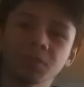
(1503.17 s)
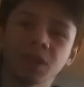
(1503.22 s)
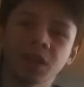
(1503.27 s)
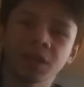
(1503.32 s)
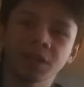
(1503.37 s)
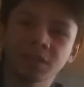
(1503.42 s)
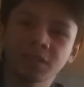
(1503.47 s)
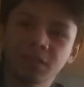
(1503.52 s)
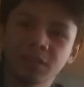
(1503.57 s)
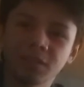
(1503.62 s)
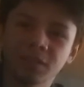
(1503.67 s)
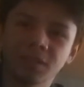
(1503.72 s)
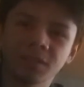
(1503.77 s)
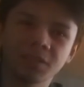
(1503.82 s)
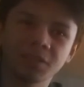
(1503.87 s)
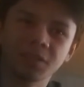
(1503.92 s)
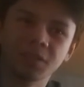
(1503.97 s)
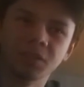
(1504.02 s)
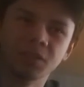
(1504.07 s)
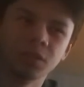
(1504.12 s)
done.
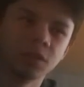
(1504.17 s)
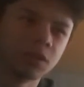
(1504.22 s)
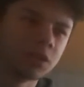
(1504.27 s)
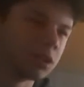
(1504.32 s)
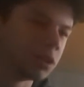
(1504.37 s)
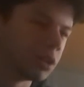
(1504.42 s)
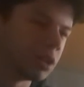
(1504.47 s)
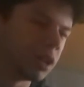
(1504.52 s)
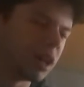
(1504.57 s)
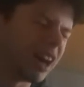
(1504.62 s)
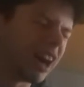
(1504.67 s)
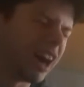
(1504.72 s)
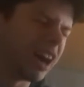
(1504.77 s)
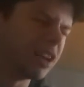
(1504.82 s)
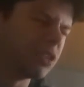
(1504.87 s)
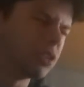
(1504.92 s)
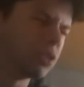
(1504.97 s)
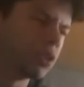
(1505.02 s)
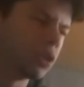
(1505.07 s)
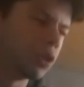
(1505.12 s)
I
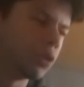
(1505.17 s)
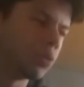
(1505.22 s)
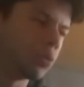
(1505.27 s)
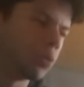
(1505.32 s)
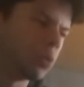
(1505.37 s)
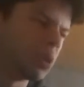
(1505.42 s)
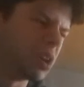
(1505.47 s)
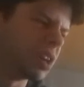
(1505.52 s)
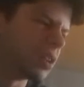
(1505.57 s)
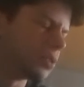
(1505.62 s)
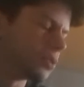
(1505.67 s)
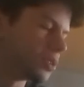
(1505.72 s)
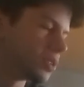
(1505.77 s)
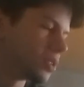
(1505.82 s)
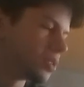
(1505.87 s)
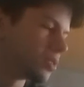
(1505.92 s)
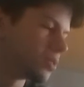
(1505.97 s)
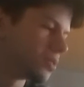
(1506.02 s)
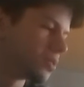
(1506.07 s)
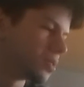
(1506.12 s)
don't know what
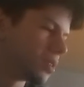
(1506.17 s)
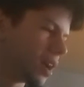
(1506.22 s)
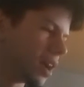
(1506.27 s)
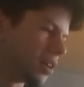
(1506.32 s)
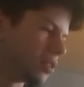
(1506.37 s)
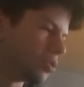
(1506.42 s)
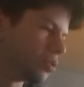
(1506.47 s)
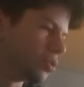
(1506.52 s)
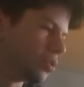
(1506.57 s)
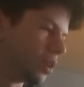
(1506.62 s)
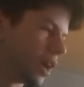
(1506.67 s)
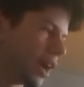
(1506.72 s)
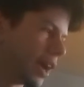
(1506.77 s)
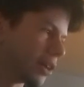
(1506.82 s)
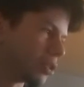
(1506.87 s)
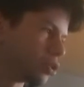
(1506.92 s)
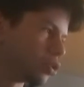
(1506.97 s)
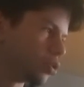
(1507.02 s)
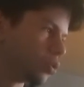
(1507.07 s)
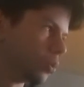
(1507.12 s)
else I could
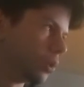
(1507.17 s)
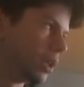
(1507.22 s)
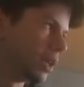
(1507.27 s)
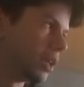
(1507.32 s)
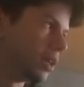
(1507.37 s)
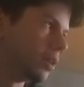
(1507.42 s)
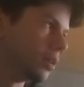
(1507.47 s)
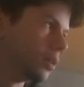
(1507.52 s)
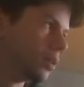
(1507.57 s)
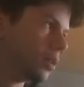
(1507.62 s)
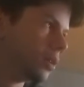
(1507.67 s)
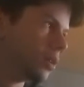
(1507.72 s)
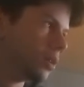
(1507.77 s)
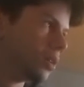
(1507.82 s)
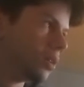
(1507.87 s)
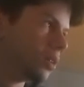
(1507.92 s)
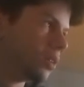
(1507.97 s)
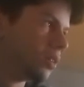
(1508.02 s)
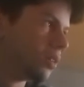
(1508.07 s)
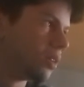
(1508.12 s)
actually
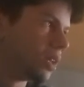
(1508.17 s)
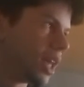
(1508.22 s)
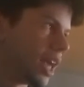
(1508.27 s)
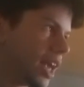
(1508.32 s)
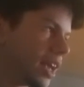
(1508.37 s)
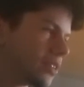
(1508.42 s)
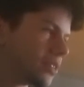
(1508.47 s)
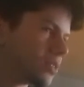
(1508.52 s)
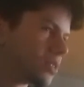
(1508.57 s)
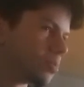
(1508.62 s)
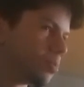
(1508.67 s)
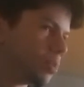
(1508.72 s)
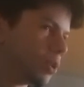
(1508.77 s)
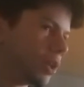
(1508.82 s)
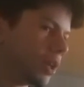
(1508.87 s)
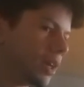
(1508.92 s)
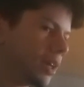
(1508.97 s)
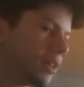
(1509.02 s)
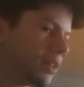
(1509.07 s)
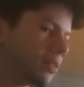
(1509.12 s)

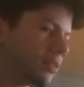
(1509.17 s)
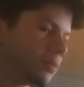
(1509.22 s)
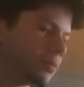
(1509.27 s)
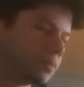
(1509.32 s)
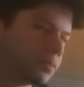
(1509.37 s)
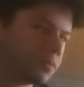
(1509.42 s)
explain.